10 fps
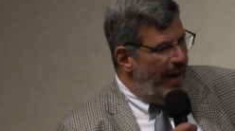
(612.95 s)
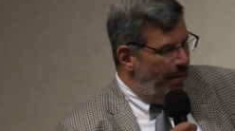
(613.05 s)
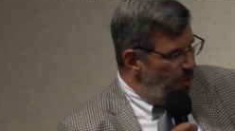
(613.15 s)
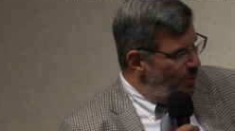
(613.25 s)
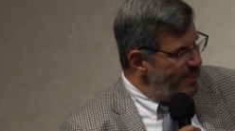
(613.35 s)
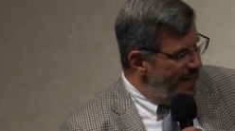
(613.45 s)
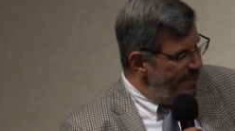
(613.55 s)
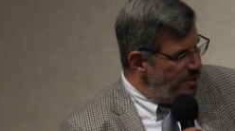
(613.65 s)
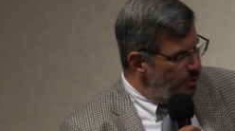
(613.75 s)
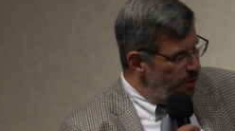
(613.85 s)
I'm going to
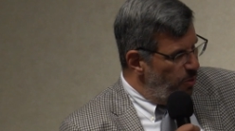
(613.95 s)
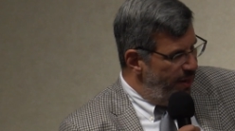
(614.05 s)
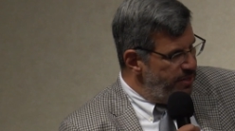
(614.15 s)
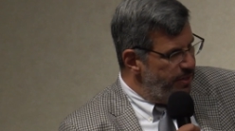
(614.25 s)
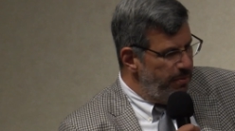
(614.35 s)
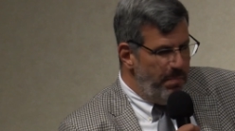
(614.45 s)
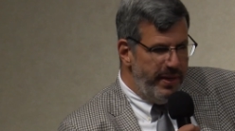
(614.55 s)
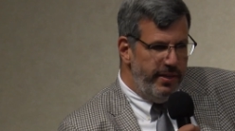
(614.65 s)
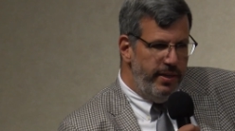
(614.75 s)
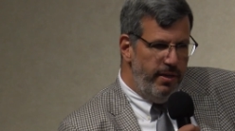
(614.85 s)
answer your question,
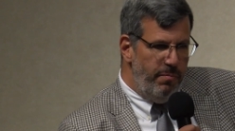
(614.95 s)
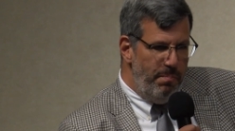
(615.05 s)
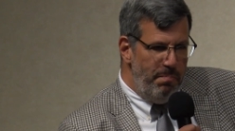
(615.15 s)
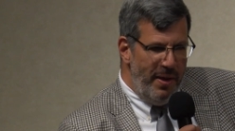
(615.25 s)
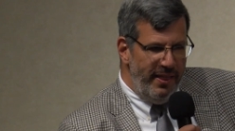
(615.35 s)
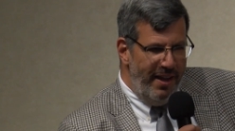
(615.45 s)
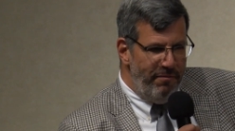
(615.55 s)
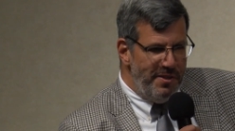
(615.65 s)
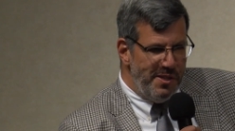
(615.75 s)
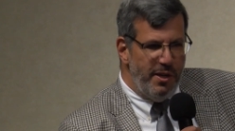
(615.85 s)
but, my
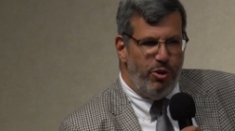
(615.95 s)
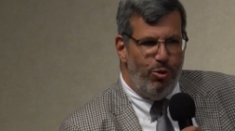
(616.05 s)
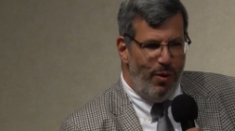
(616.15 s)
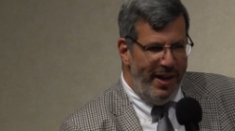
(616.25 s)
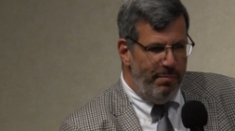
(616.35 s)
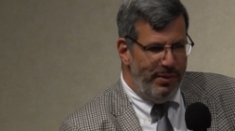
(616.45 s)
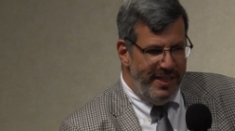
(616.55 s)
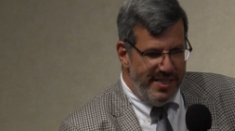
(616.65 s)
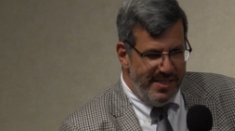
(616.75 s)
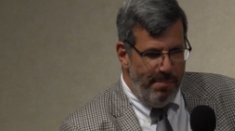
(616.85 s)
life is
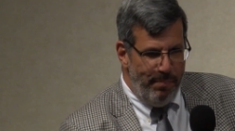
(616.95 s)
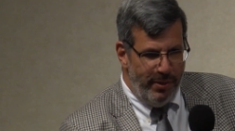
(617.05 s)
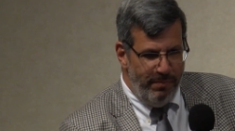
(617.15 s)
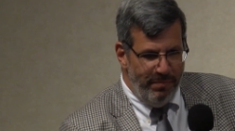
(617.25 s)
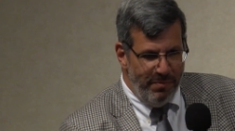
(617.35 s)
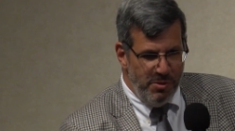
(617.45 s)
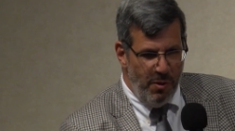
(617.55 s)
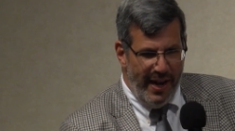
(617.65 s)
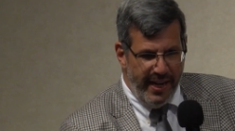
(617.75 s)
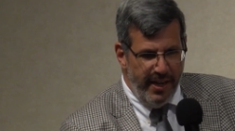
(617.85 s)
incredibly simple.
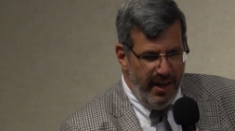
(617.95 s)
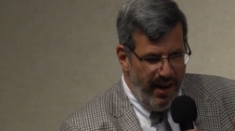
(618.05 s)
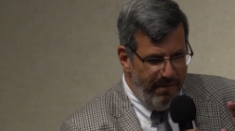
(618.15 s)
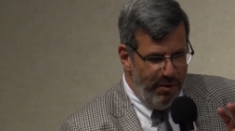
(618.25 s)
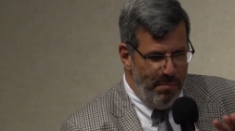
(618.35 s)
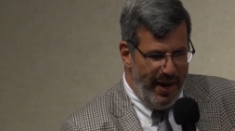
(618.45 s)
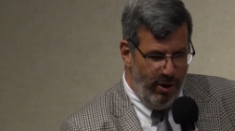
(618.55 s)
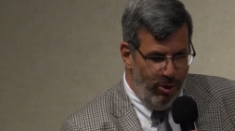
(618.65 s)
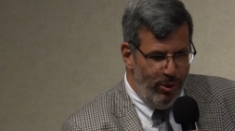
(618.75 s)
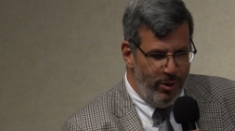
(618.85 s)
So I can cover my
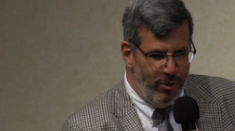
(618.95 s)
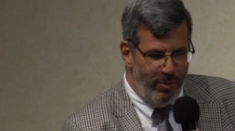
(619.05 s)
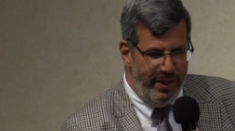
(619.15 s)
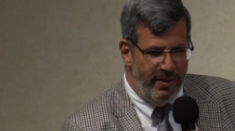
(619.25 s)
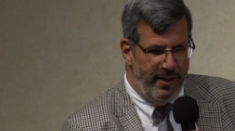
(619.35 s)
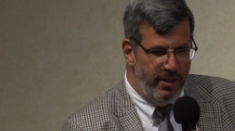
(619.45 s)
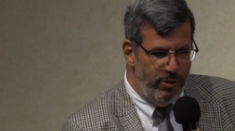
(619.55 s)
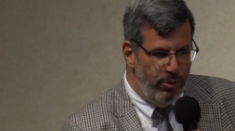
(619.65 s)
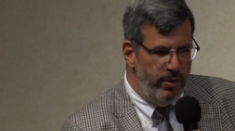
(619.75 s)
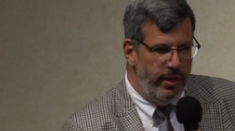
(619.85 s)
whole career,
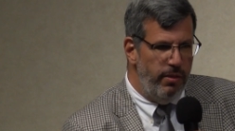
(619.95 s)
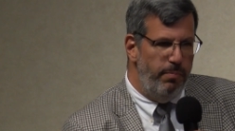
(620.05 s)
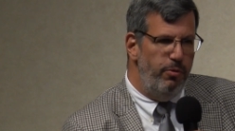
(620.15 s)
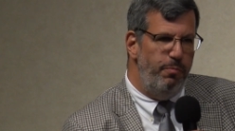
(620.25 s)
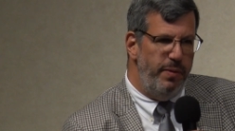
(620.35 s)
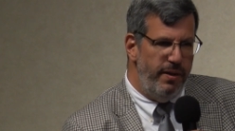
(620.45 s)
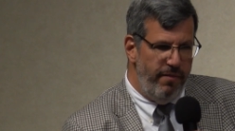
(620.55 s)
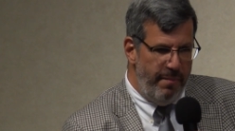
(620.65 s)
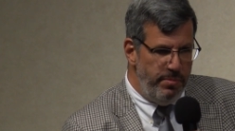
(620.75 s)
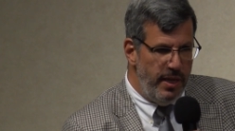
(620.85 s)
including the movement of
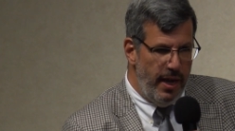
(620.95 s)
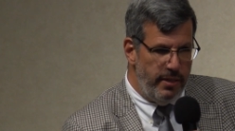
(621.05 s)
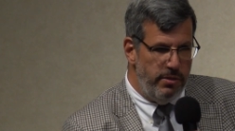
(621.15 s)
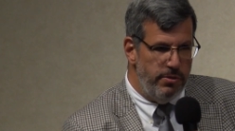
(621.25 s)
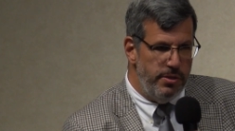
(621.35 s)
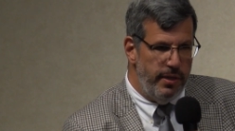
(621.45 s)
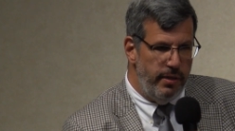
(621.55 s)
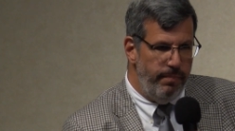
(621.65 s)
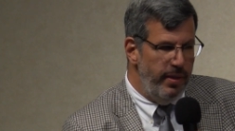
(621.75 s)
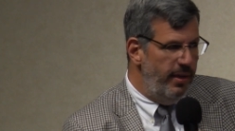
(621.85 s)
MD
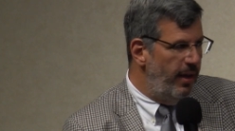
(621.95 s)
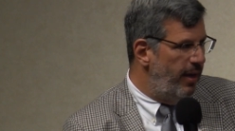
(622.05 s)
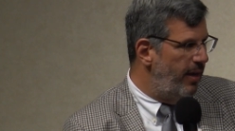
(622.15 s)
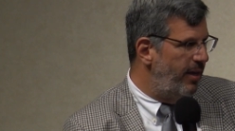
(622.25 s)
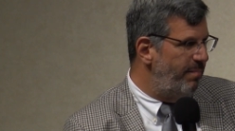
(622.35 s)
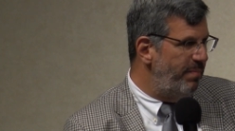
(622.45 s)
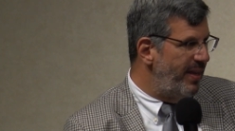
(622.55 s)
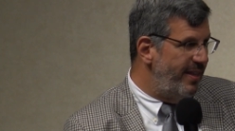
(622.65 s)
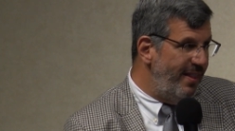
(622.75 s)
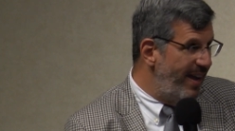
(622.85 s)
Anderson,
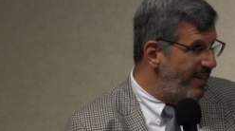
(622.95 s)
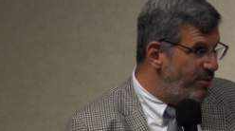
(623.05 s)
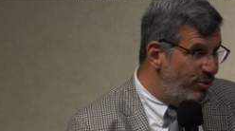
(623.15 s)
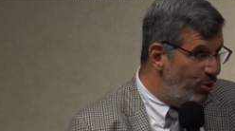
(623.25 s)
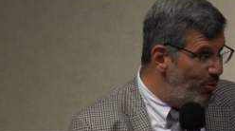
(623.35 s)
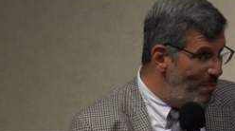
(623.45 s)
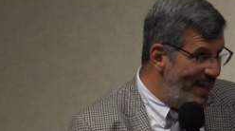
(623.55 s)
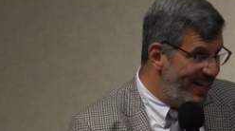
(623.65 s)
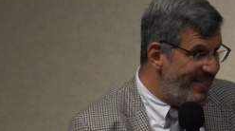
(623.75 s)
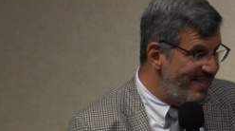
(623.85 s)
in like 2
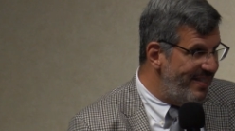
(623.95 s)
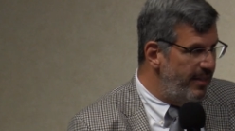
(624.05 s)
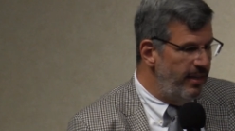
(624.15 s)
minutes.